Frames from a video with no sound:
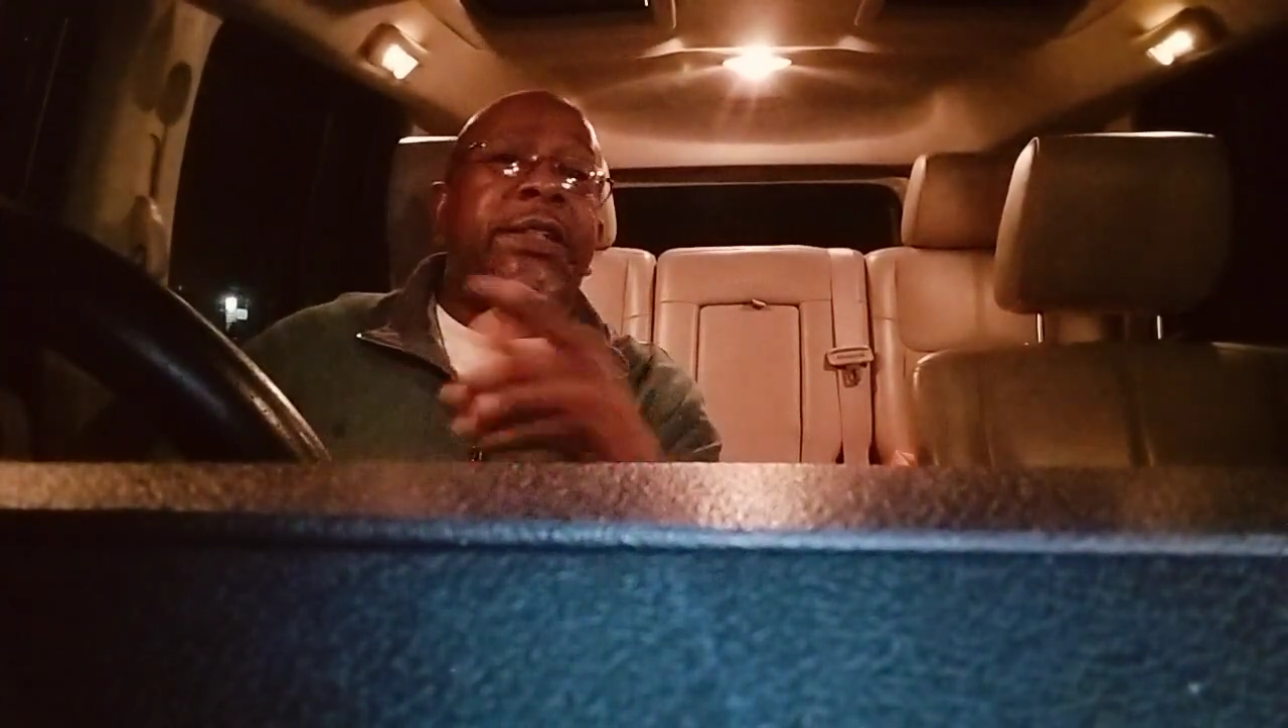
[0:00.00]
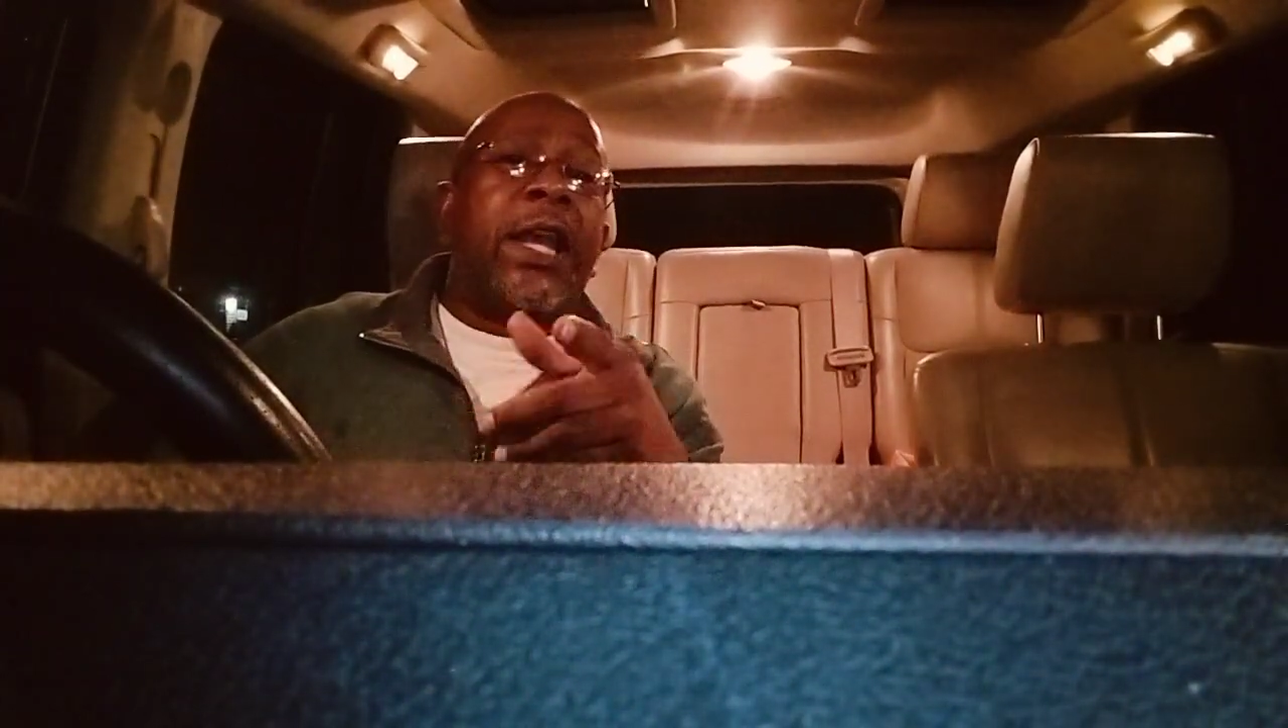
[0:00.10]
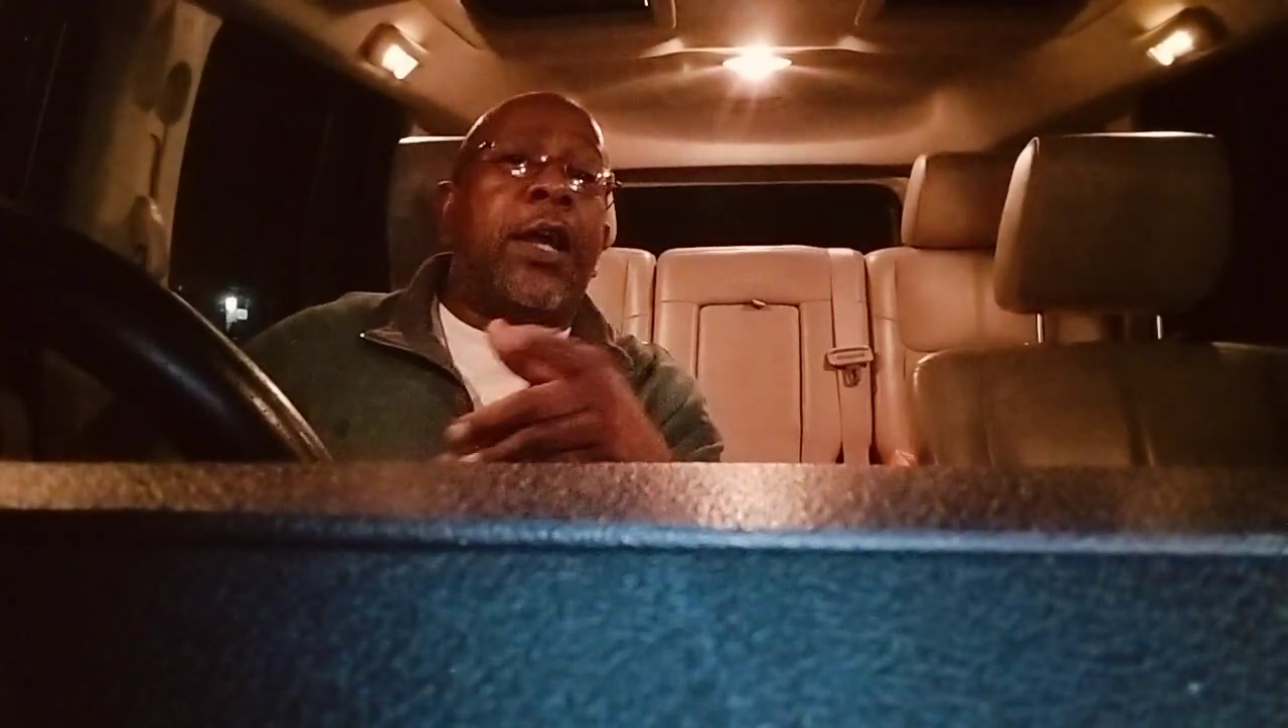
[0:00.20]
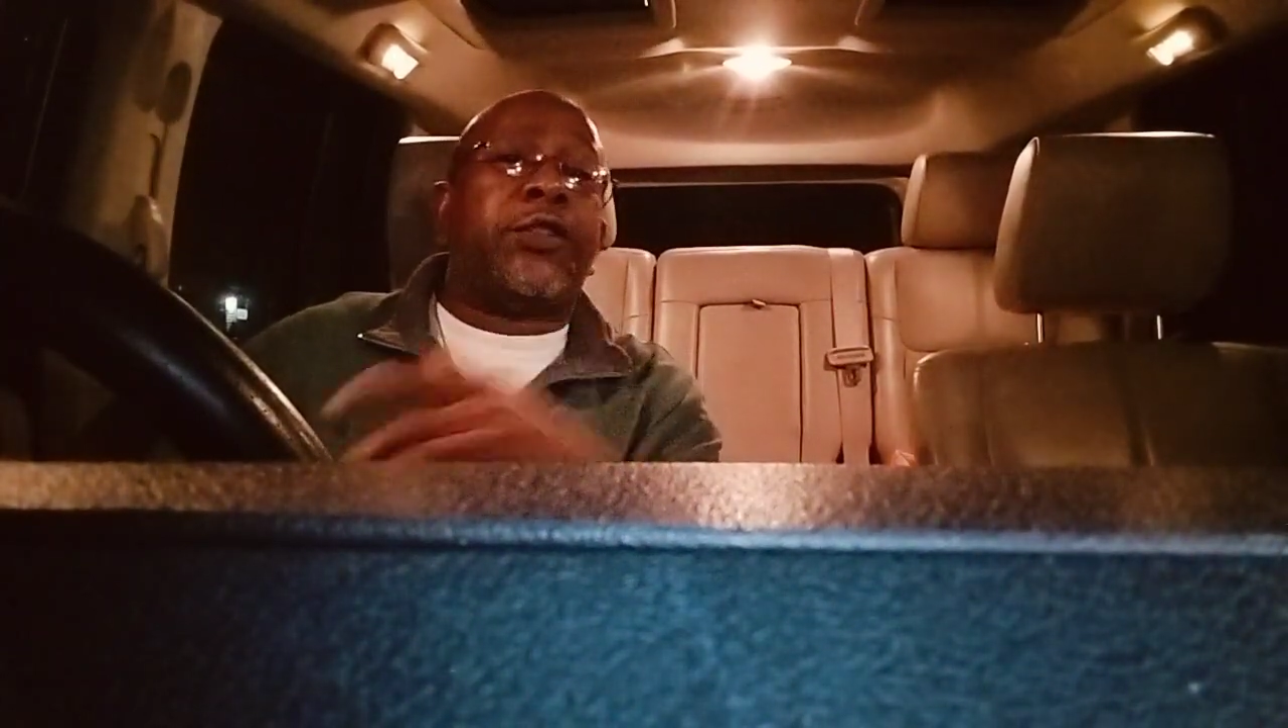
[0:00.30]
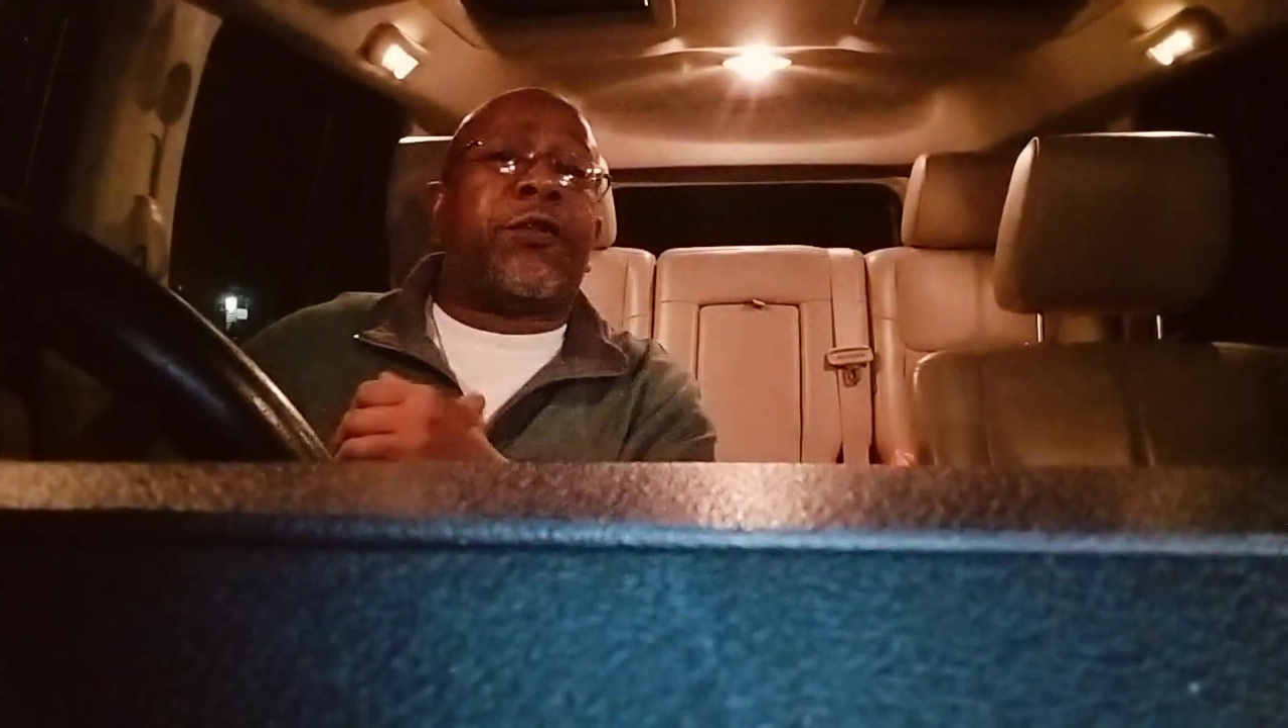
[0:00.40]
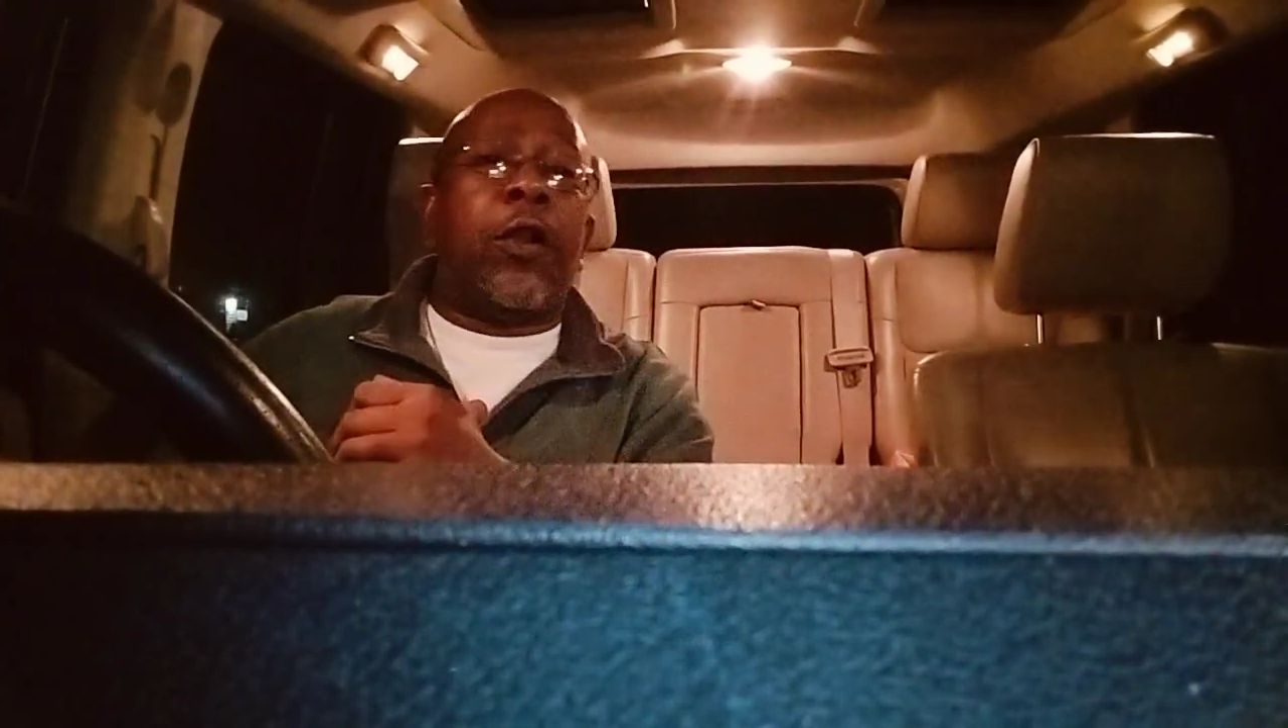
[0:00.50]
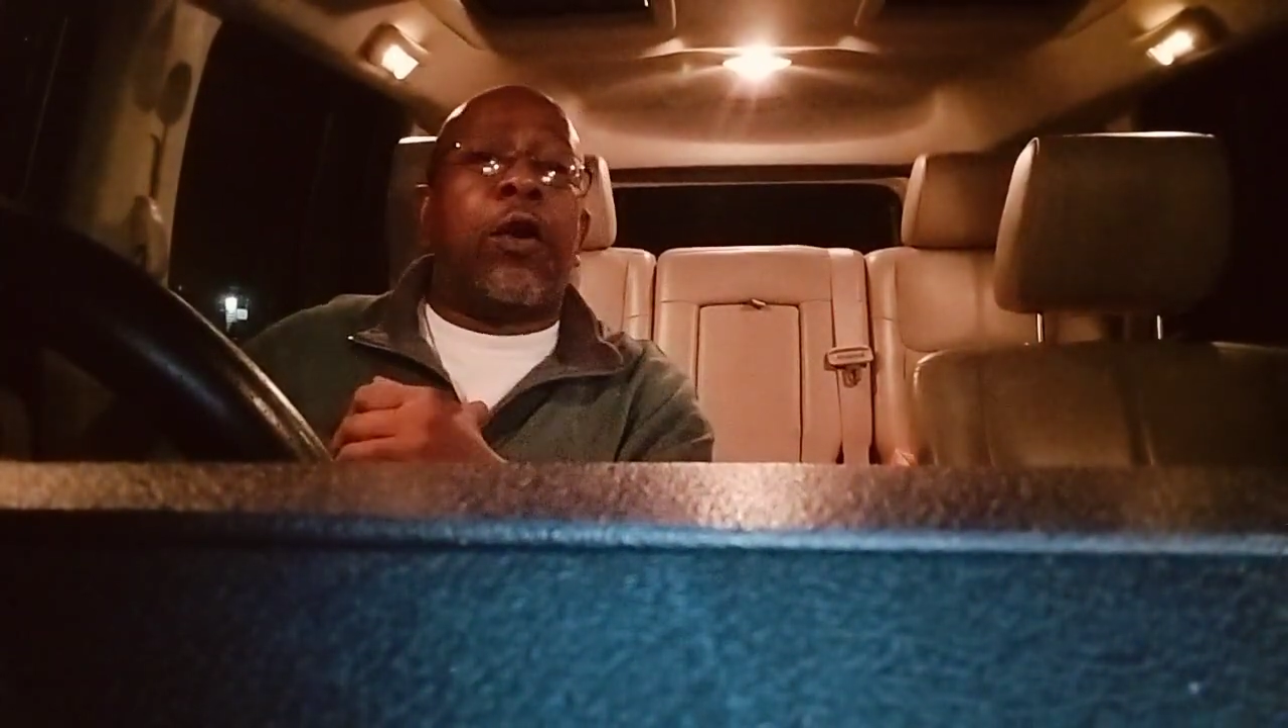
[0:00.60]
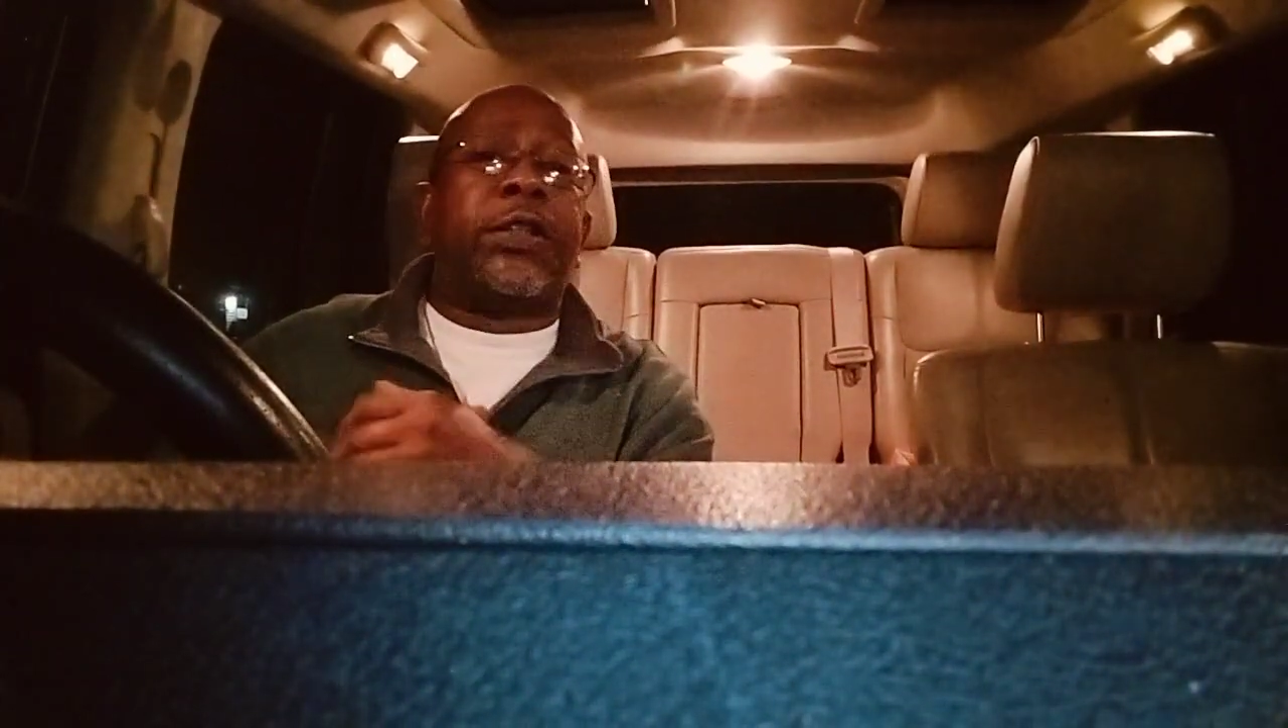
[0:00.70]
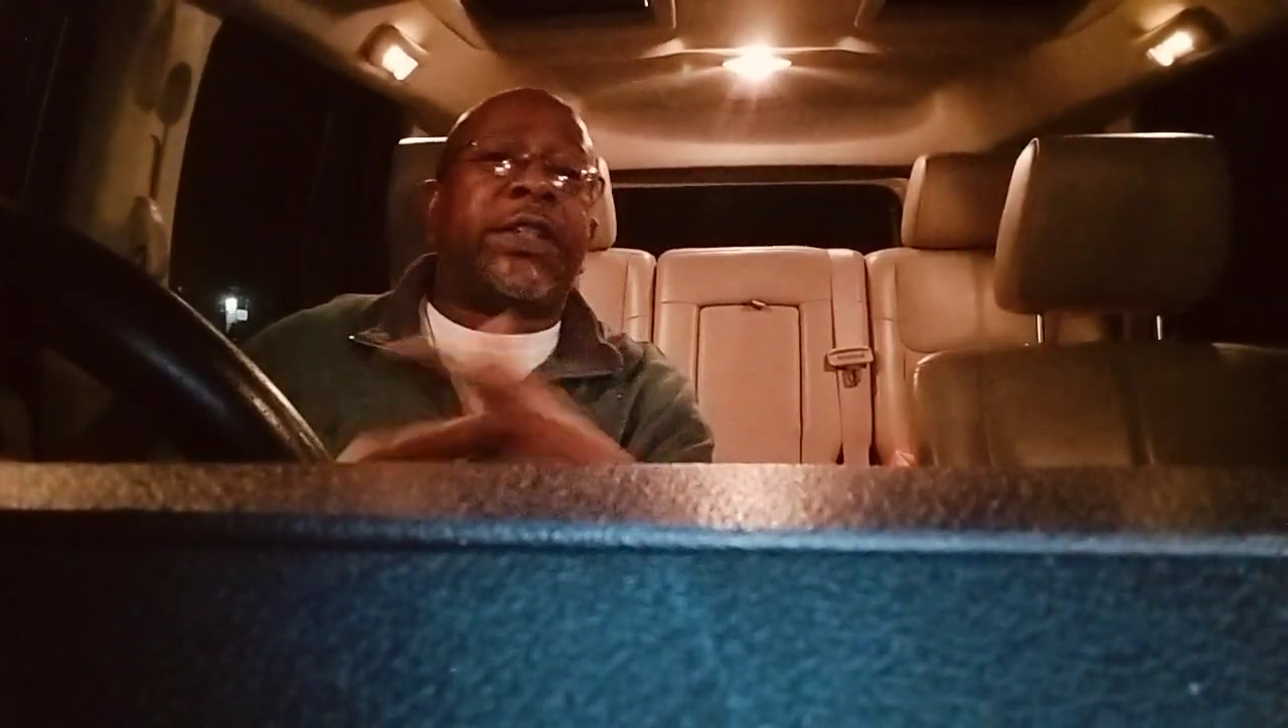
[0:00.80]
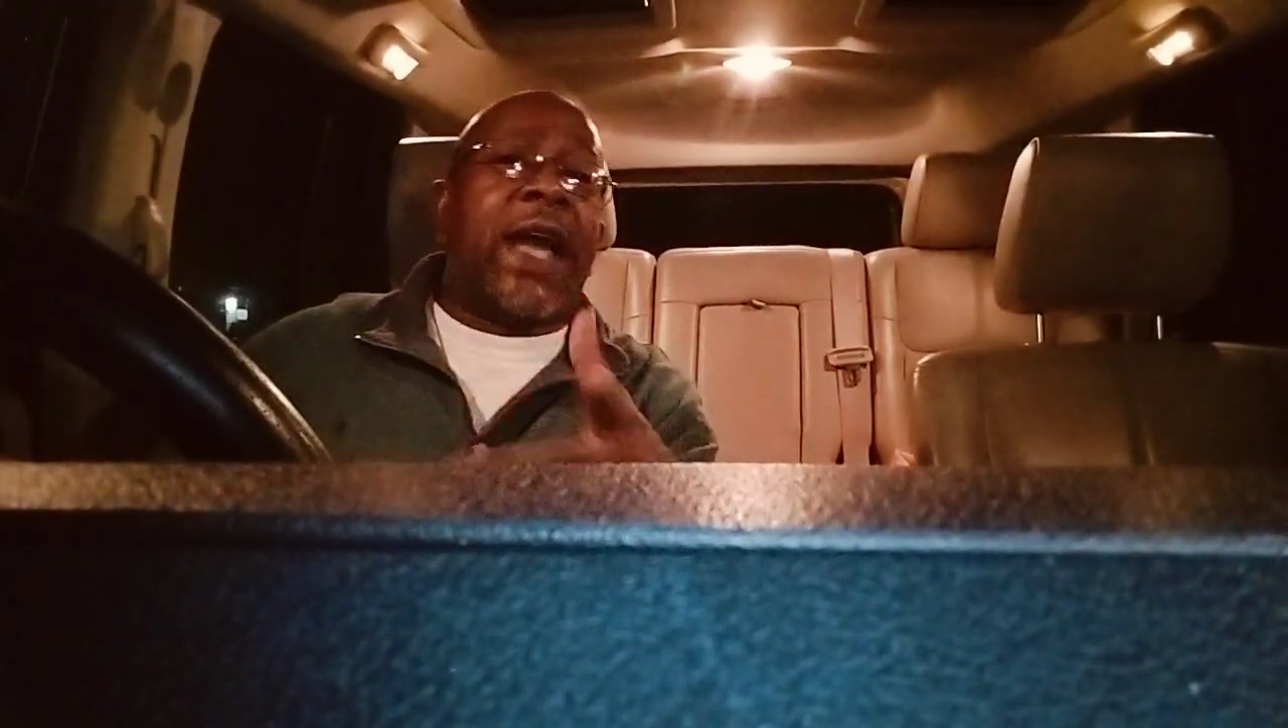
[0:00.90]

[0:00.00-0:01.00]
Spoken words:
Dale's Floors,